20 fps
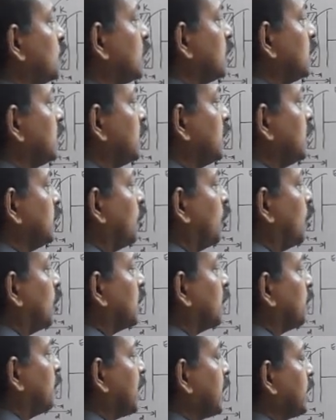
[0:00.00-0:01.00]
is your E
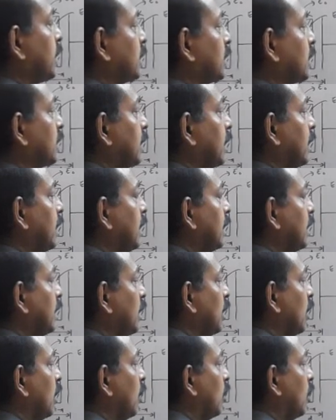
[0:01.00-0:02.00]
naught by K,
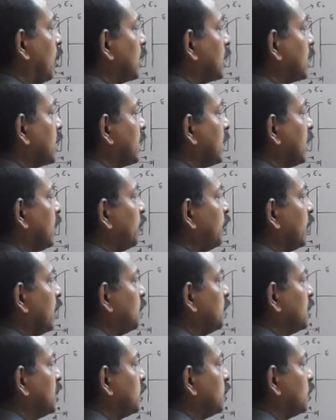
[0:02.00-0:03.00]
or K
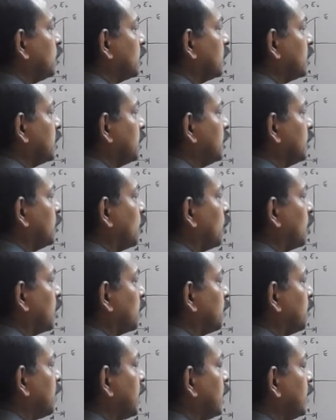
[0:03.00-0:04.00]
will be your E
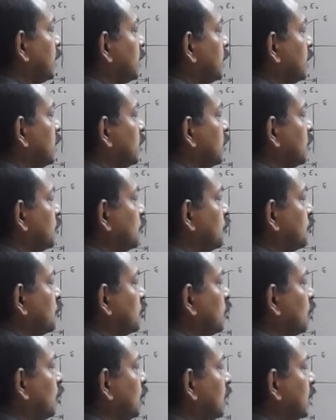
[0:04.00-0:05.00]
naught by
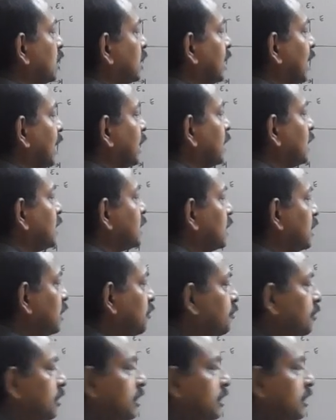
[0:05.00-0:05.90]
0, that is